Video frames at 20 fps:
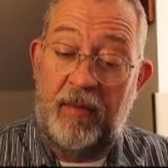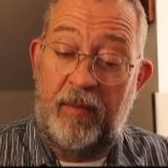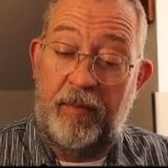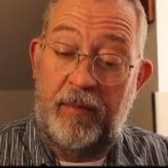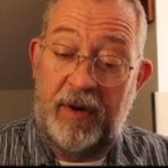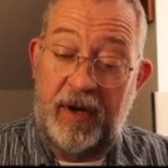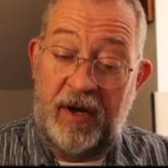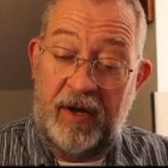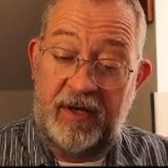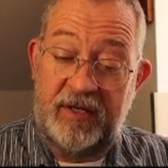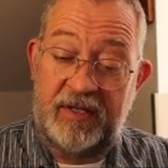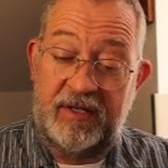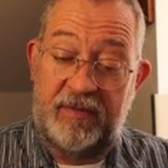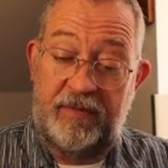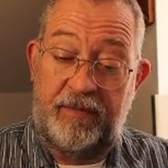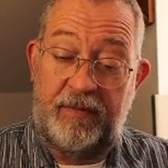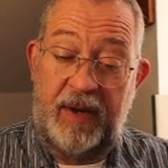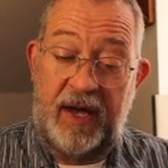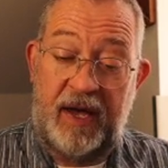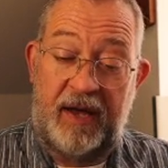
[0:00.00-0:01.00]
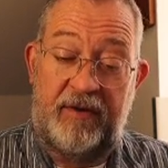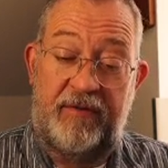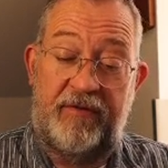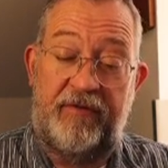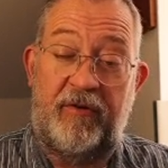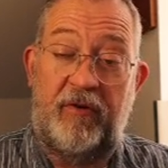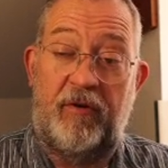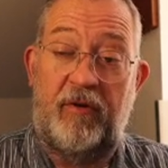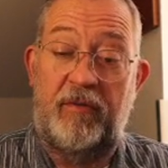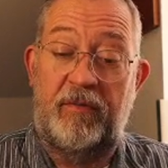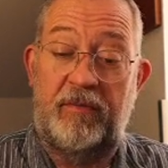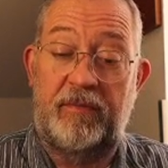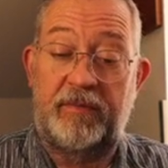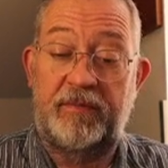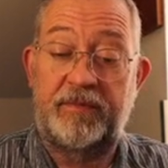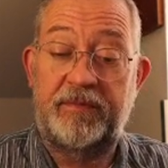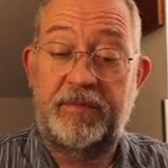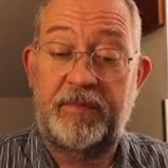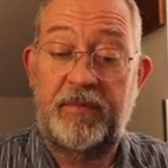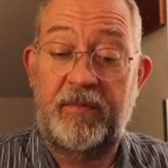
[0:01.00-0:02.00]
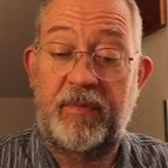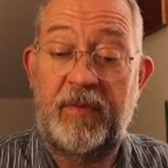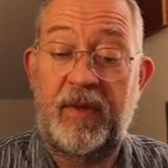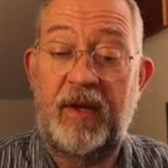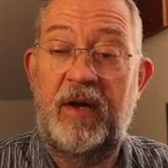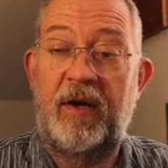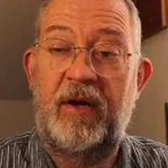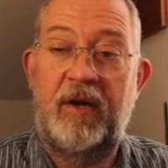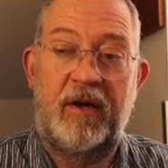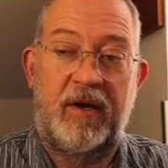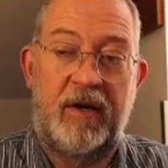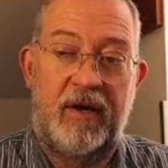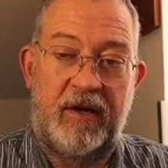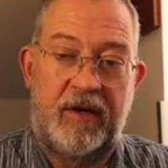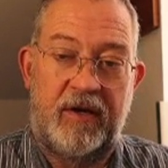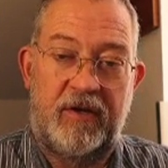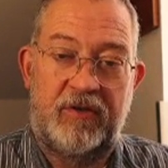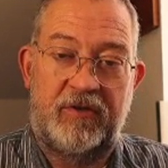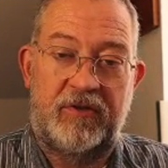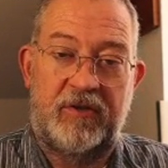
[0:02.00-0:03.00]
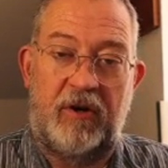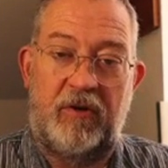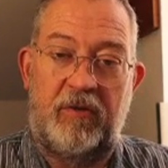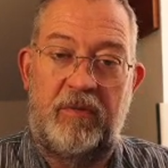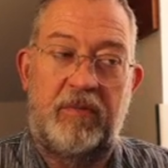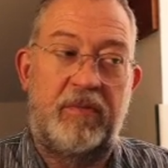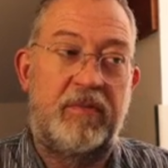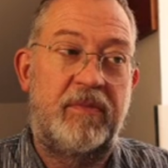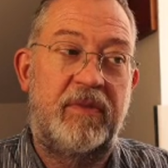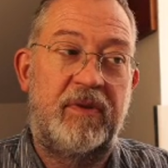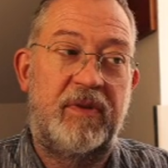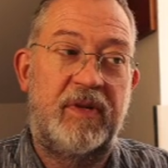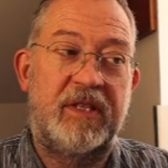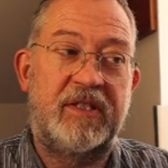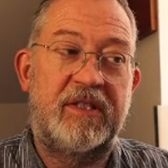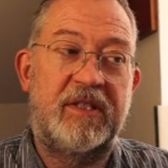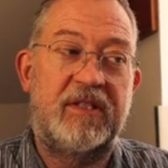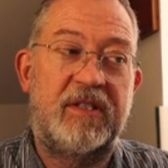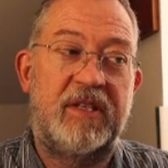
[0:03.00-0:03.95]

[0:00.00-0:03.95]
plus band 4. So this is the